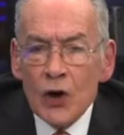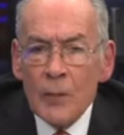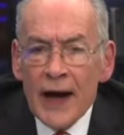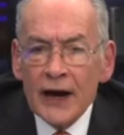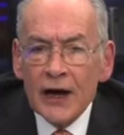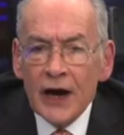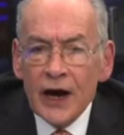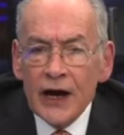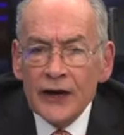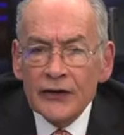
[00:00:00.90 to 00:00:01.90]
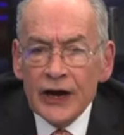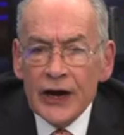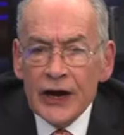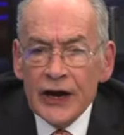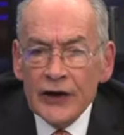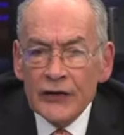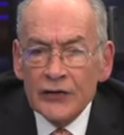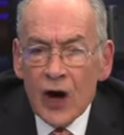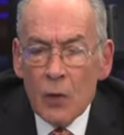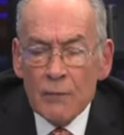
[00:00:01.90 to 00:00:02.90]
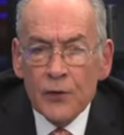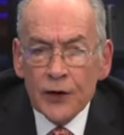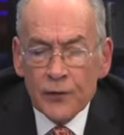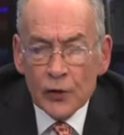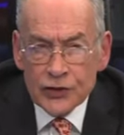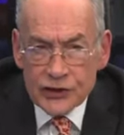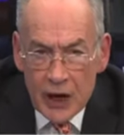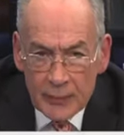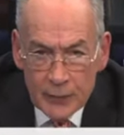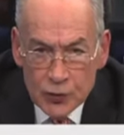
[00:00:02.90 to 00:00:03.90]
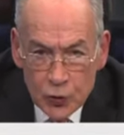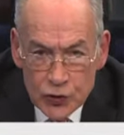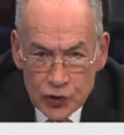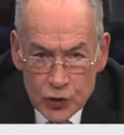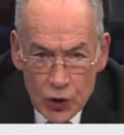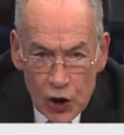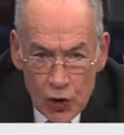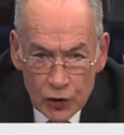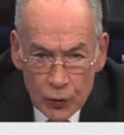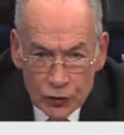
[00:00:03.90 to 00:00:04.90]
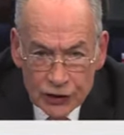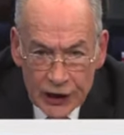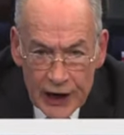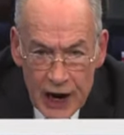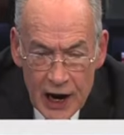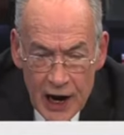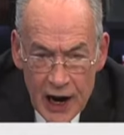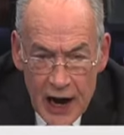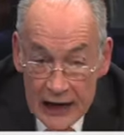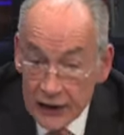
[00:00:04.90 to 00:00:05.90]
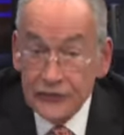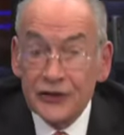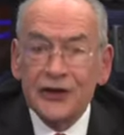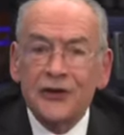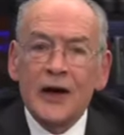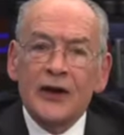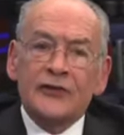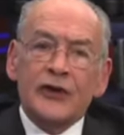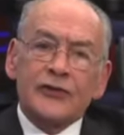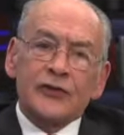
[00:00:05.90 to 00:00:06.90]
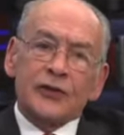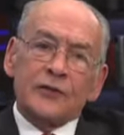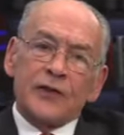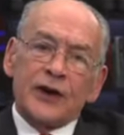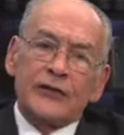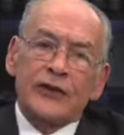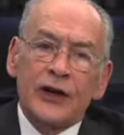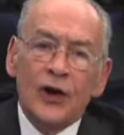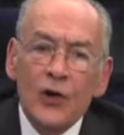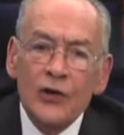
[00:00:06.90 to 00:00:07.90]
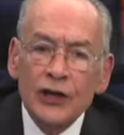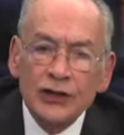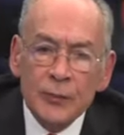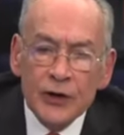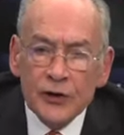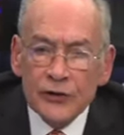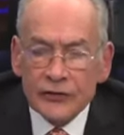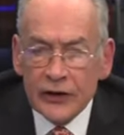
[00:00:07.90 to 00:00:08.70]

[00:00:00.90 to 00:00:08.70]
Welcome back. Uh, it is uh, 1.44, just coming up towards 2 o'clock. You're watching uh, and listening to Alastair Stewart and friends here on GB News.